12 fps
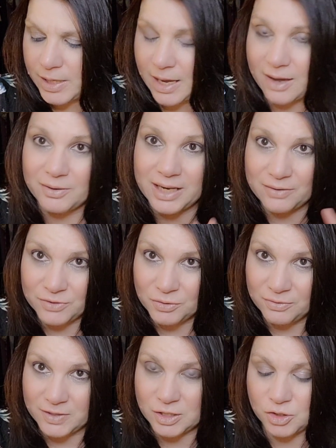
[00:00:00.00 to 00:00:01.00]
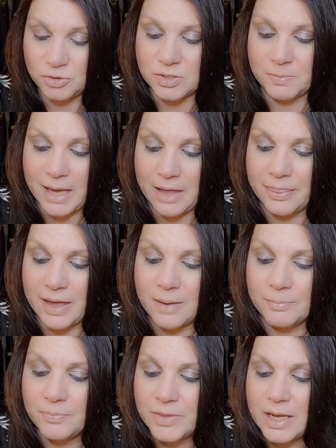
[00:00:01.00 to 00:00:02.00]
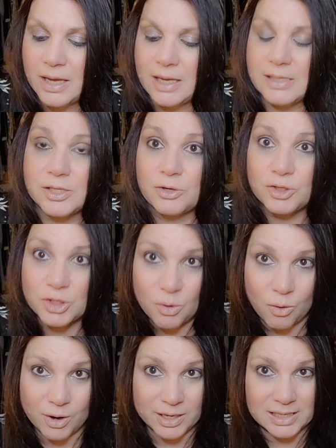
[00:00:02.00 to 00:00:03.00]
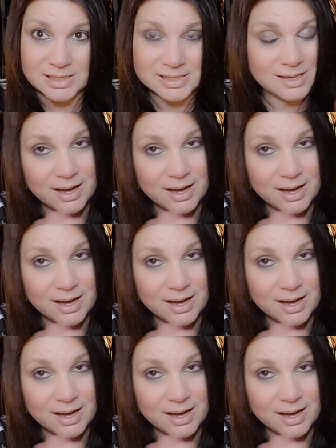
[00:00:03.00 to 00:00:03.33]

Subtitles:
out a few features about them, is they're tortoise.